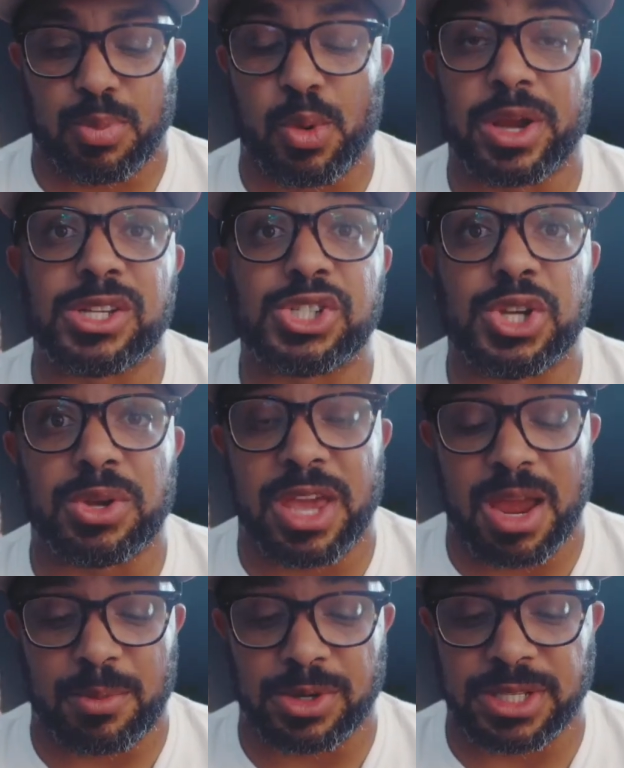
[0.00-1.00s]
point and shoot
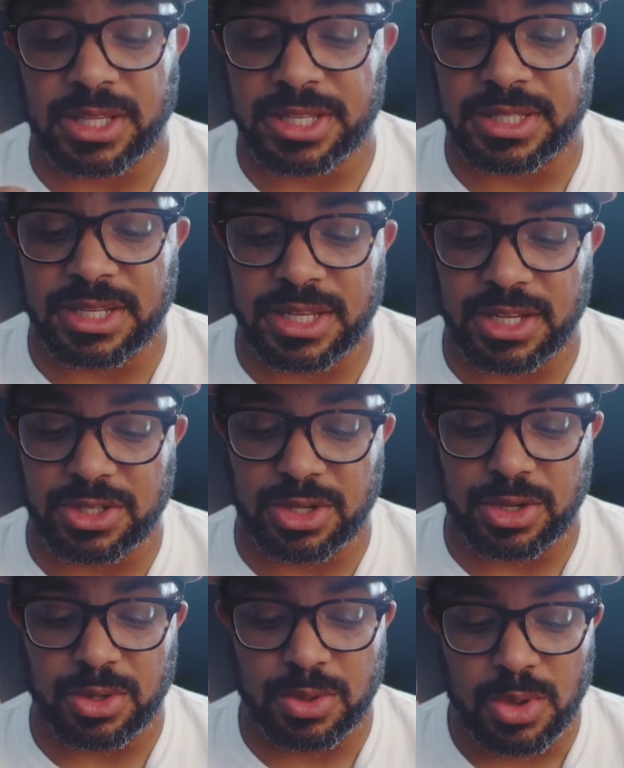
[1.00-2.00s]
cameras, at least the
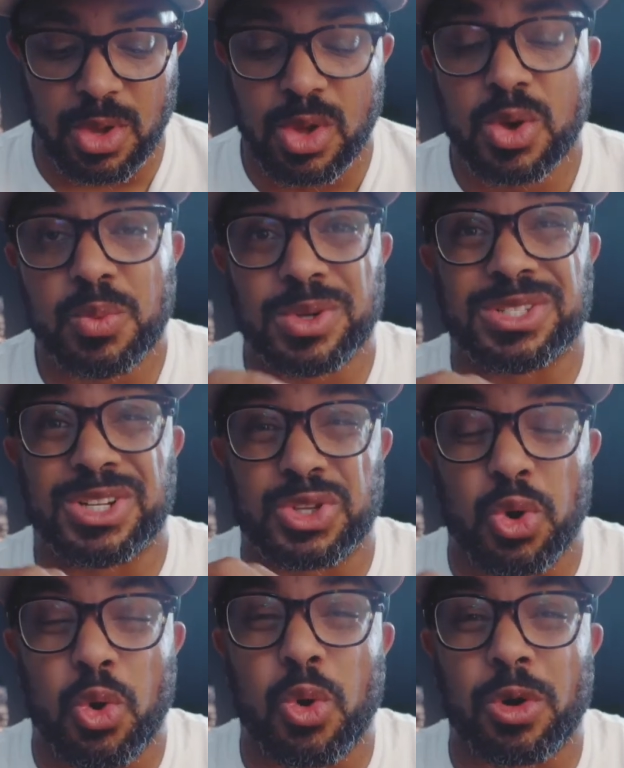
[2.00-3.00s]
T2, was
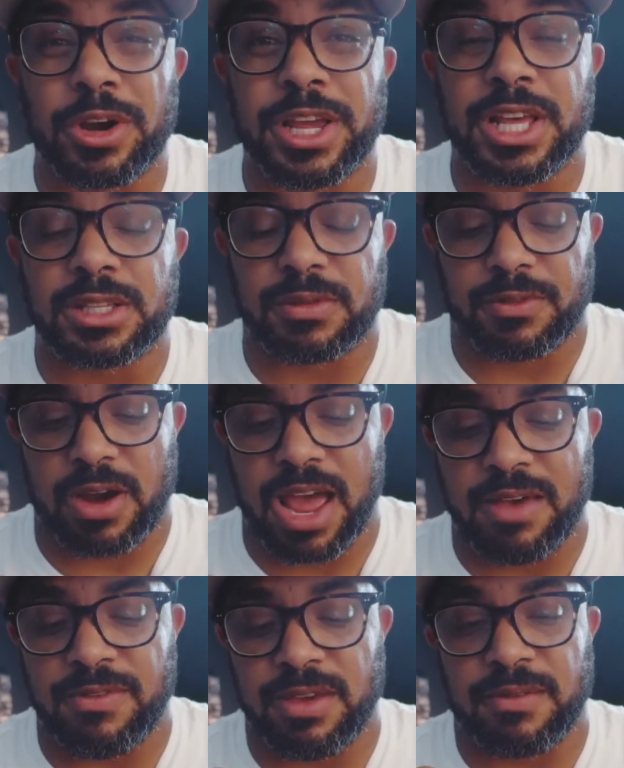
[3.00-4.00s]
notorious for
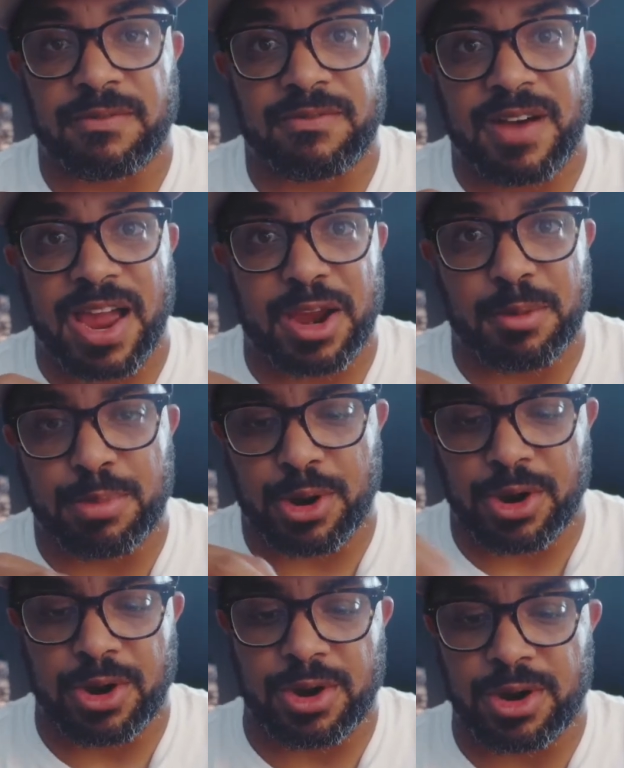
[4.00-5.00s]
having fire
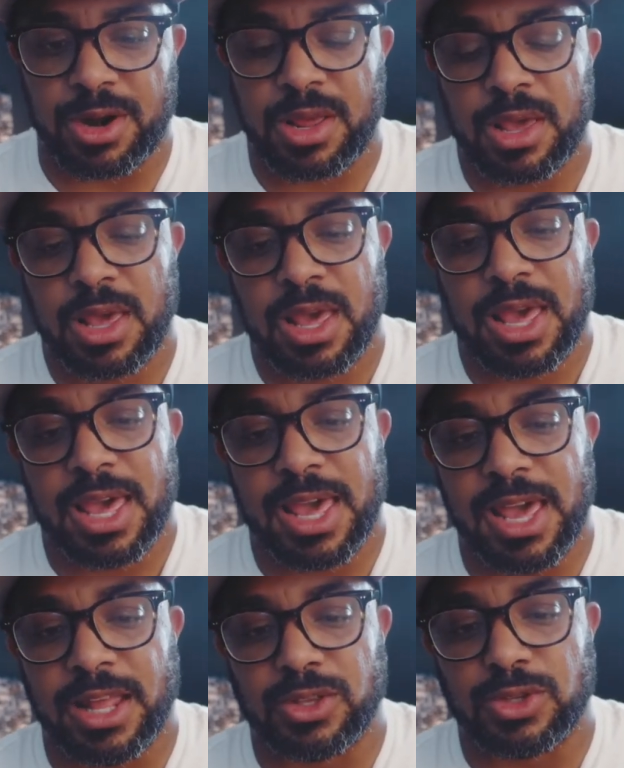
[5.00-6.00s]
burn
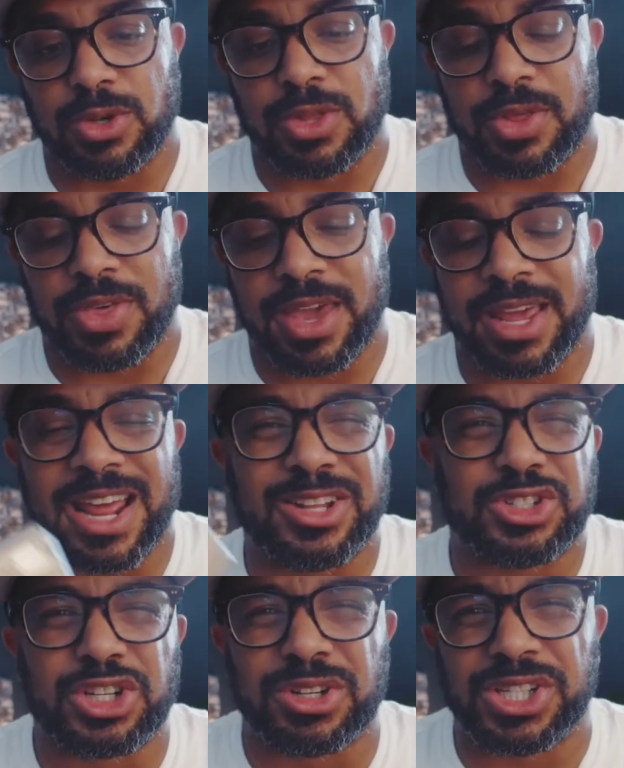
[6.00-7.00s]
into the thing. And I
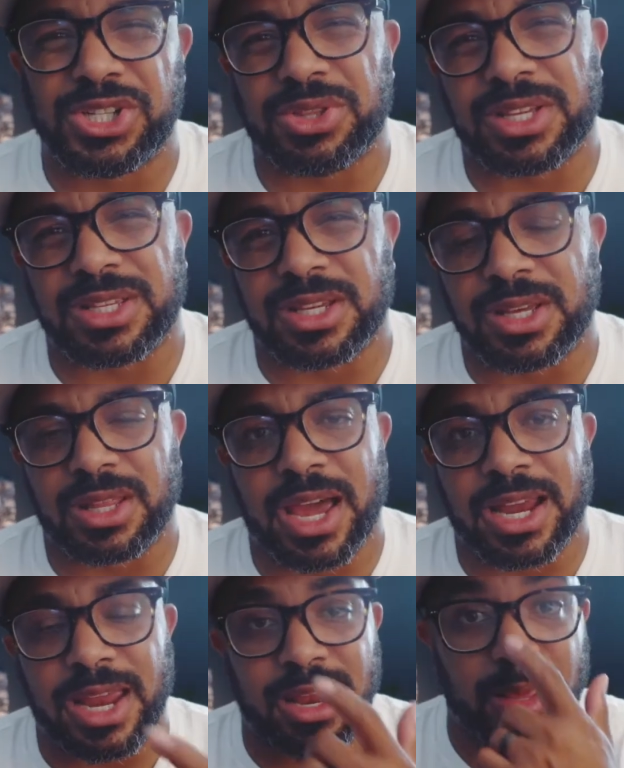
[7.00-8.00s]
generally shoot this in good
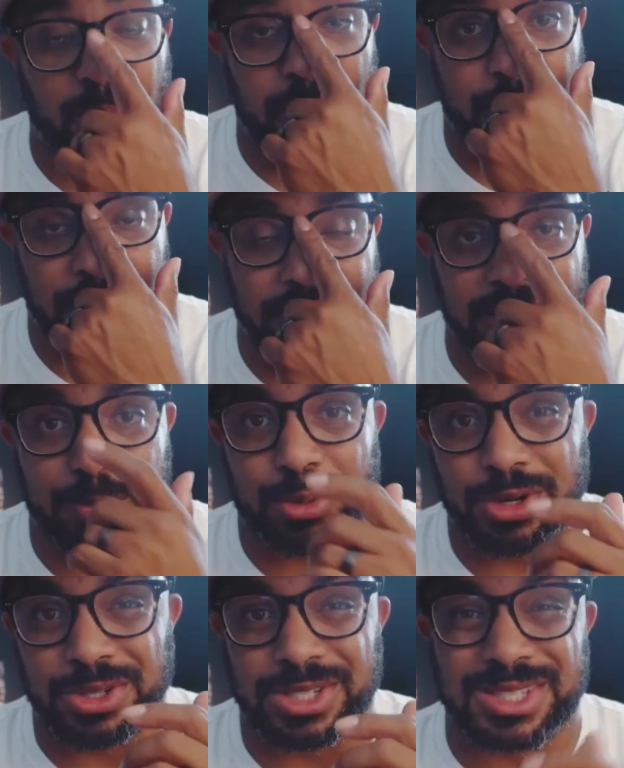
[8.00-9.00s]
light anyway because it
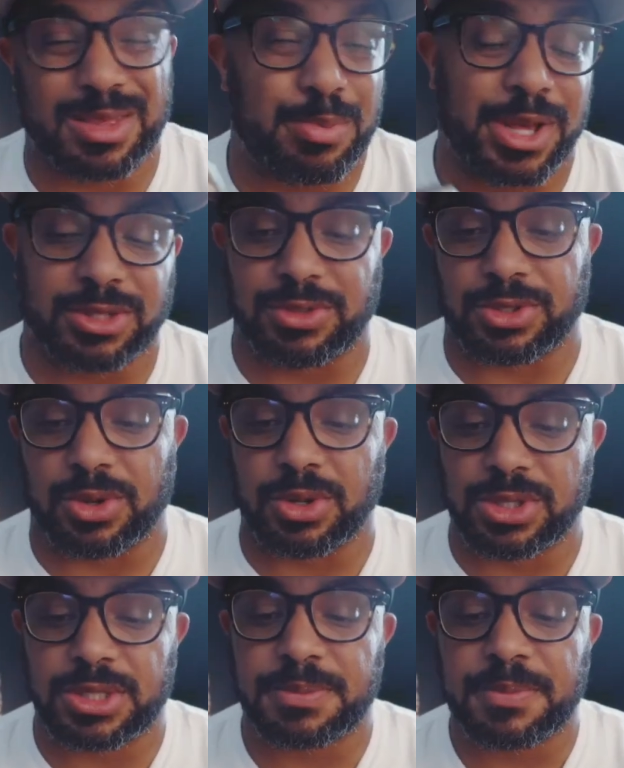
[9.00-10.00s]
produces the best
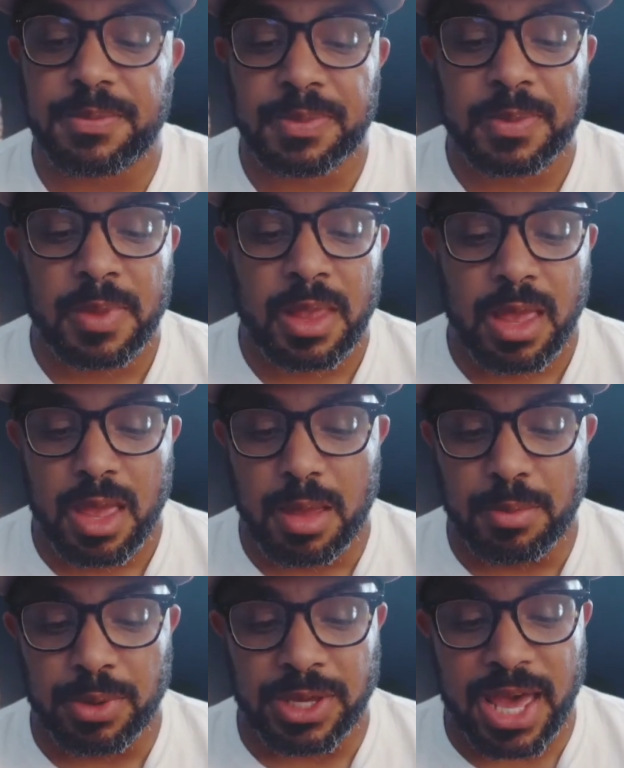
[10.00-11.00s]
results.
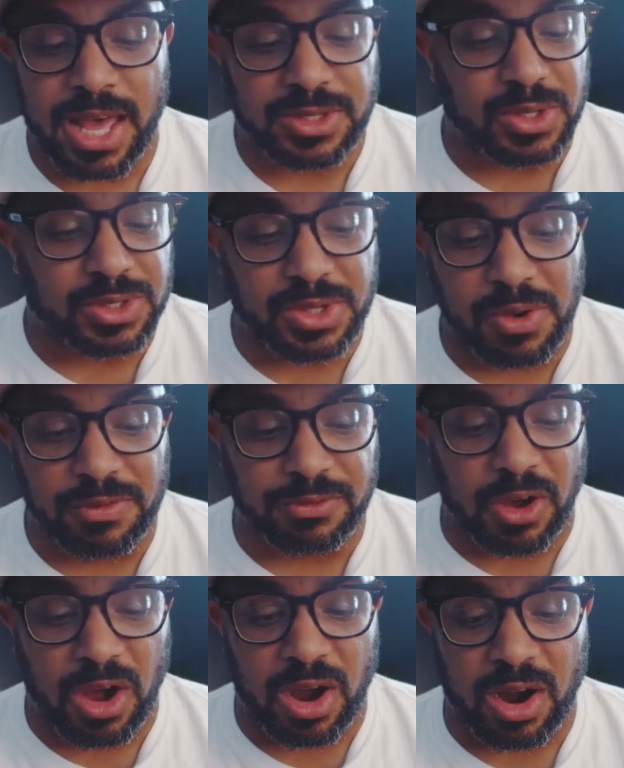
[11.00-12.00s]
But yeah, so so
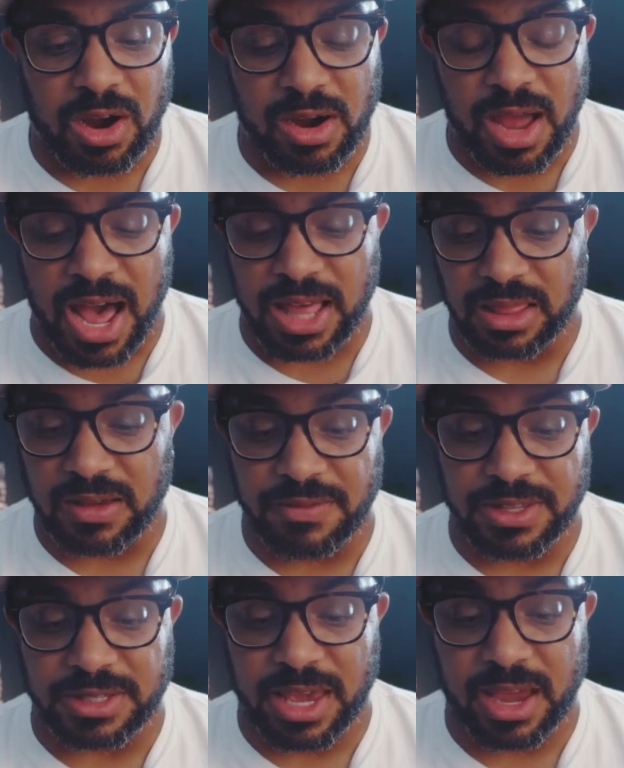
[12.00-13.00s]
far I love
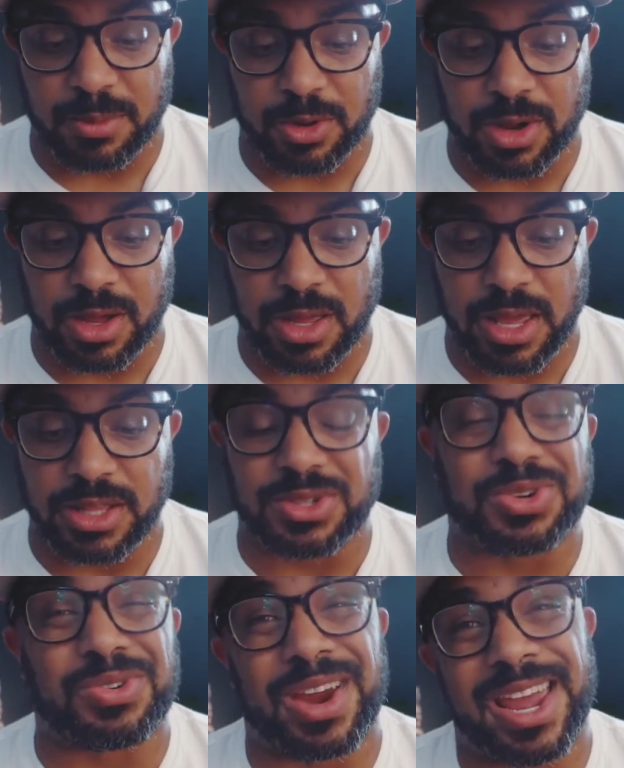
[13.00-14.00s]
this camera.
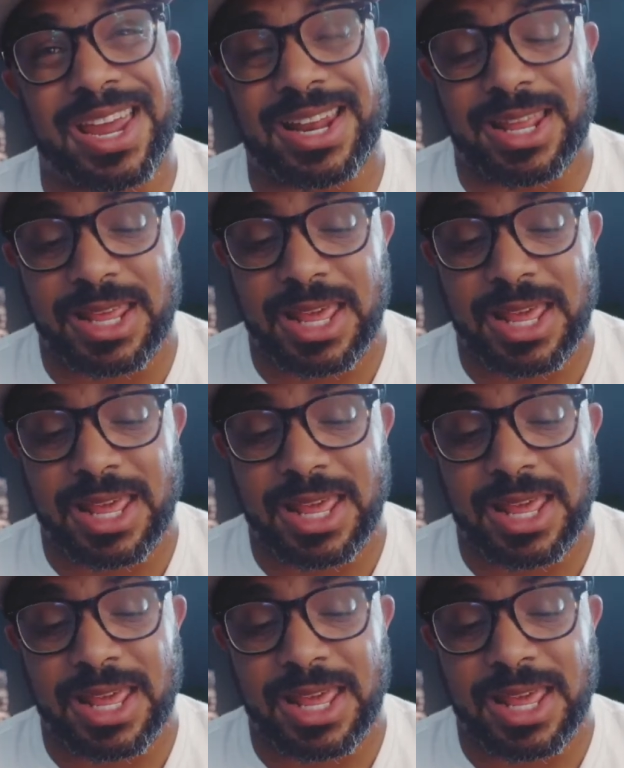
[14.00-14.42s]
It's great.